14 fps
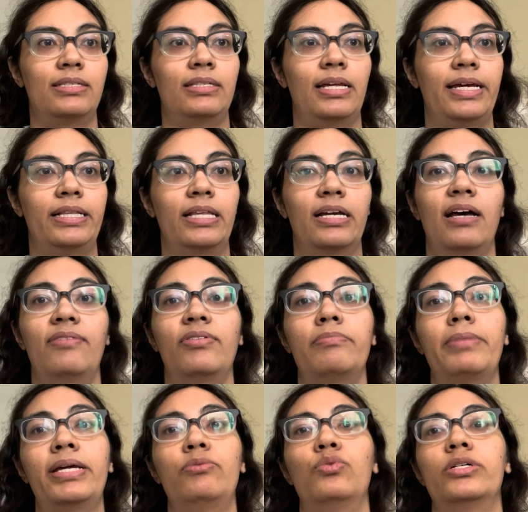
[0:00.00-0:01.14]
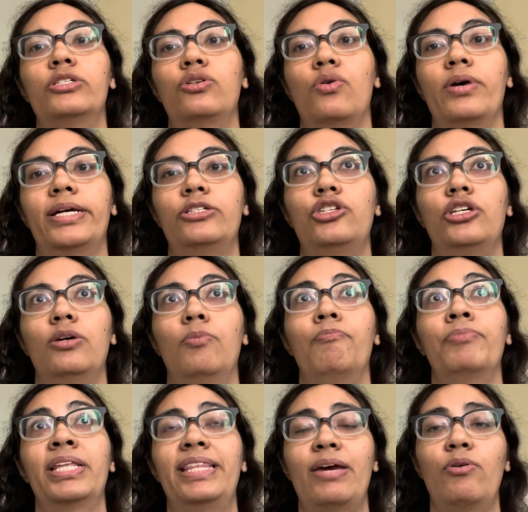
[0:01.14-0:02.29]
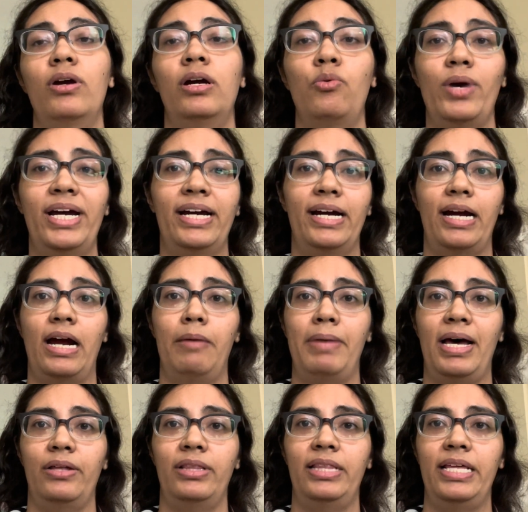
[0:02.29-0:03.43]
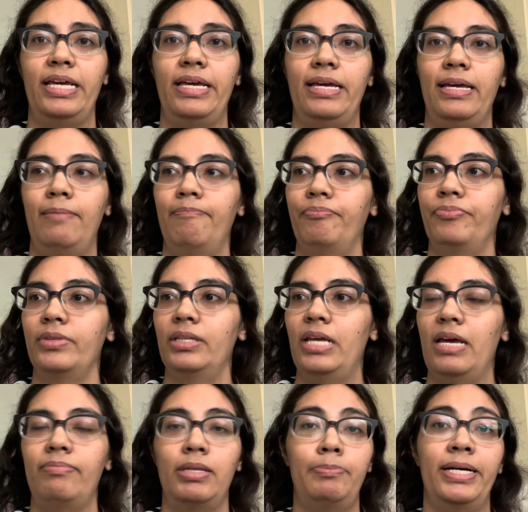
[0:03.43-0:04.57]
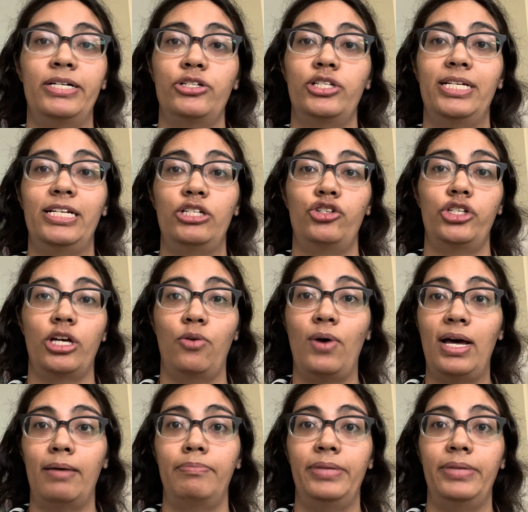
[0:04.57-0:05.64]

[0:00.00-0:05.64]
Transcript: The government was they were aware about if the players didn't show up,